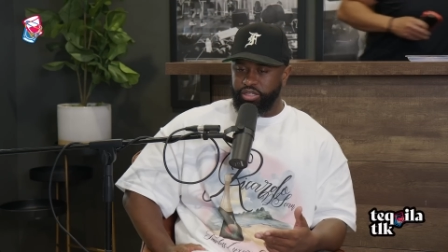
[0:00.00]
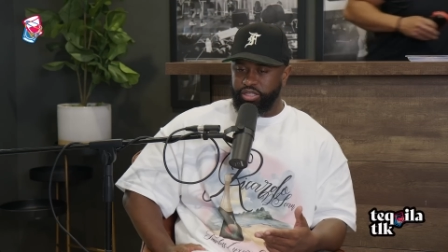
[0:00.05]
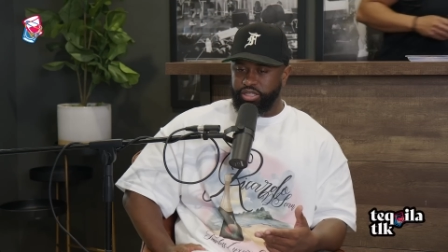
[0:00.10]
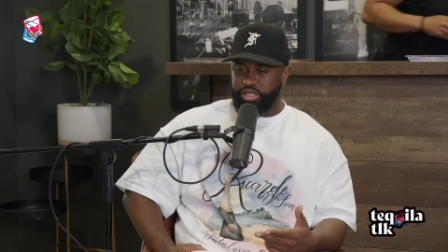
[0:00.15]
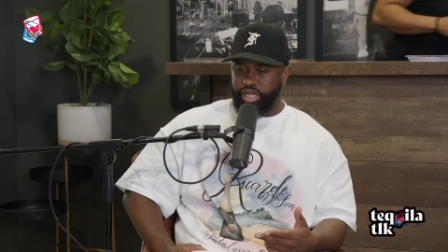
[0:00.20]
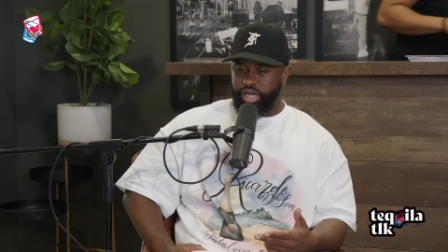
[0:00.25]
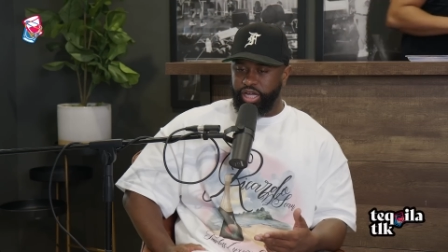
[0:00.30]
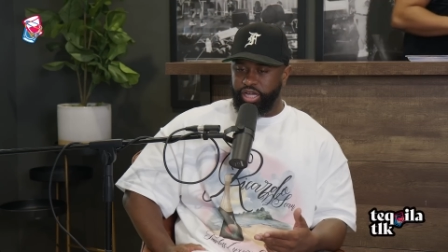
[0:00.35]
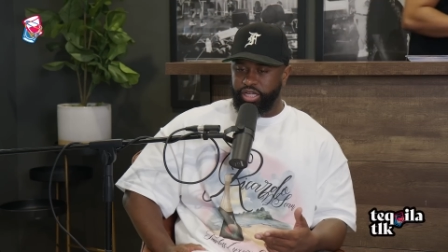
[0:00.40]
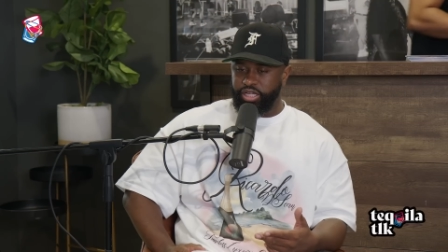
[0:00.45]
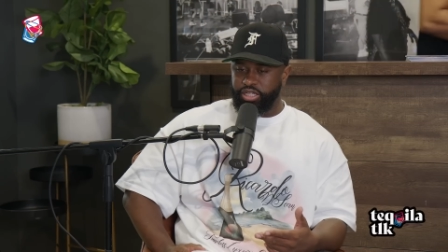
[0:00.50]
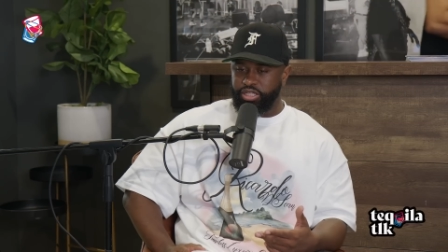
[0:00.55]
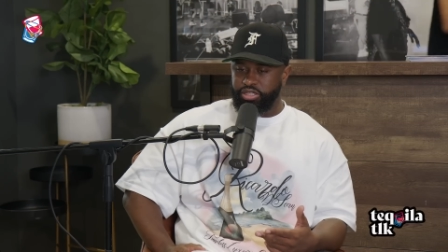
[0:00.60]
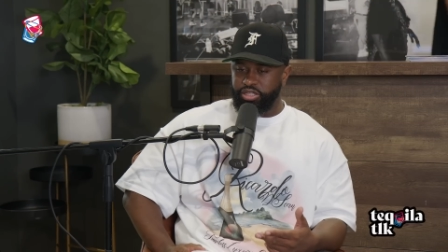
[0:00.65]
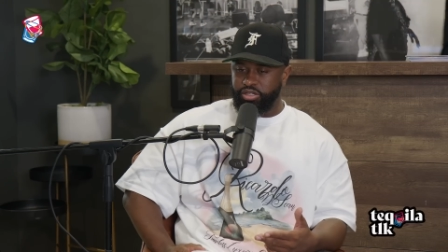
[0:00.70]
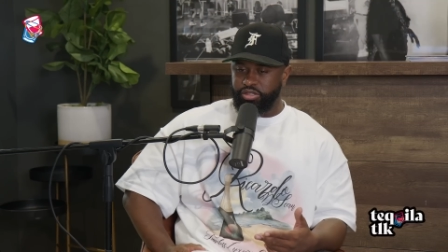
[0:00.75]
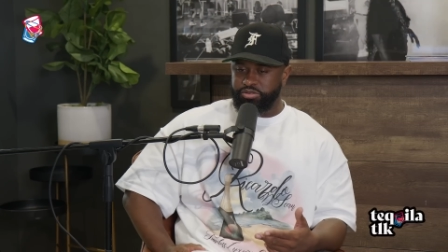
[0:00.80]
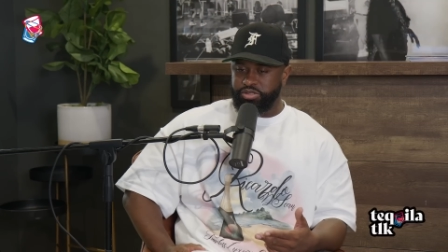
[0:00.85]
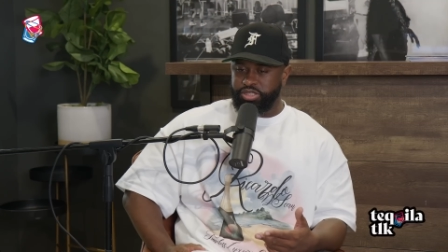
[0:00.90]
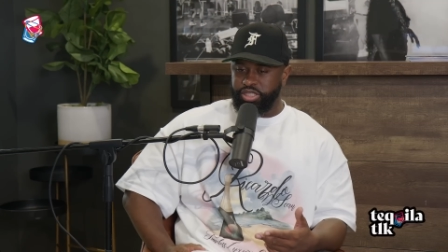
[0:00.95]
that, you
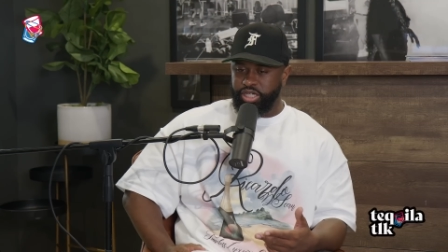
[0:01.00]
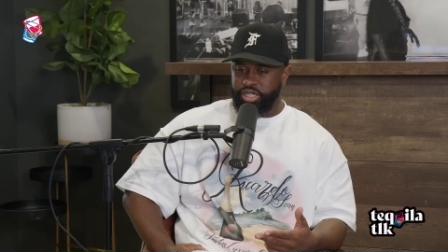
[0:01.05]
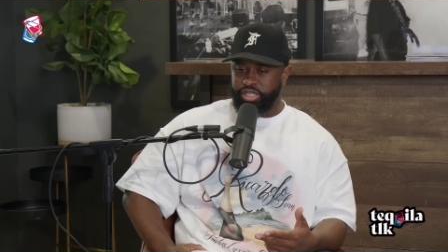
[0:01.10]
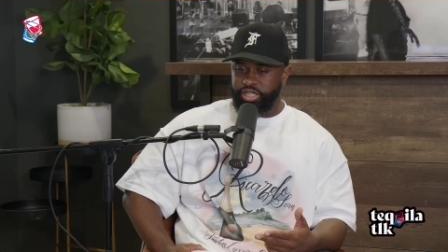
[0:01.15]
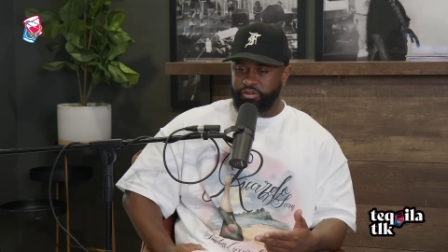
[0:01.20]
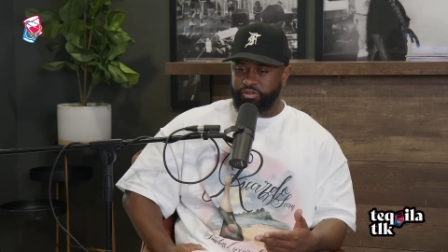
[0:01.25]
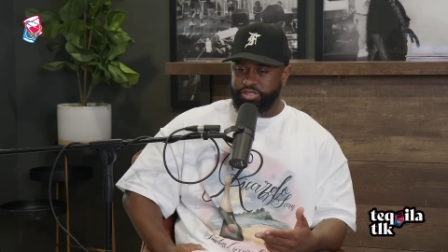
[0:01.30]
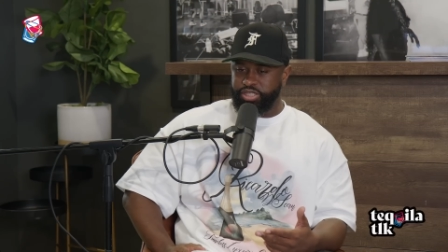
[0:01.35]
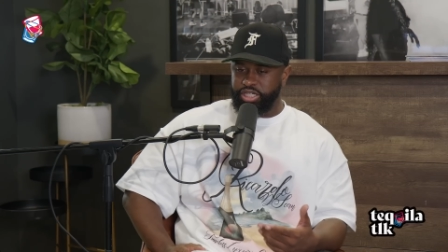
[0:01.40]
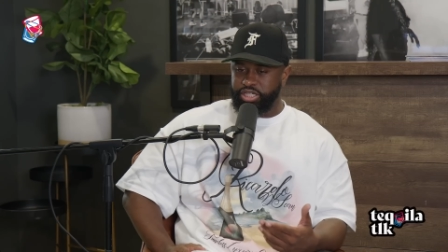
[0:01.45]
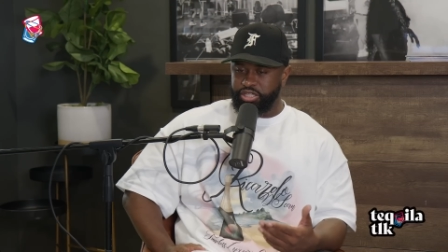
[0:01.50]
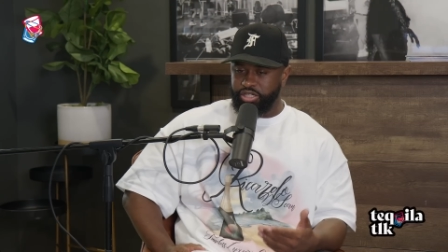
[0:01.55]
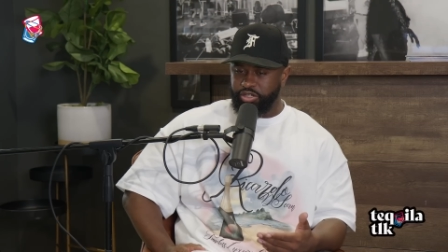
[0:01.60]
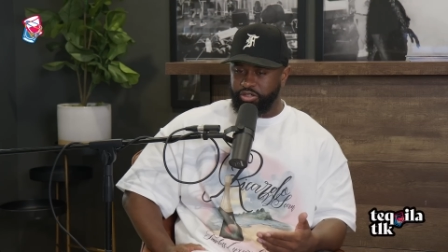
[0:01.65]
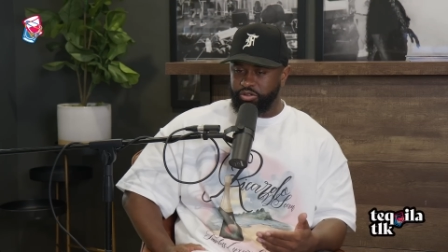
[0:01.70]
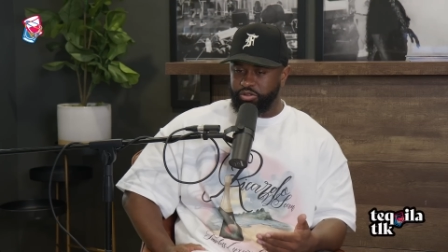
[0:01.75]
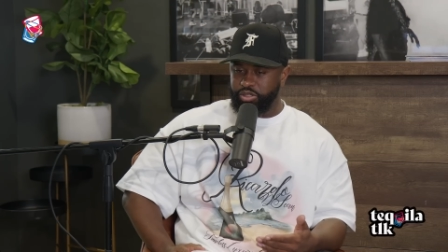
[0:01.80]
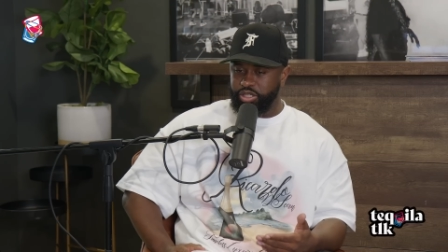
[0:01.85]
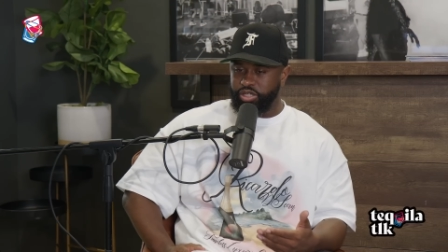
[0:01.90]
know what I'm saying, they was like, yo,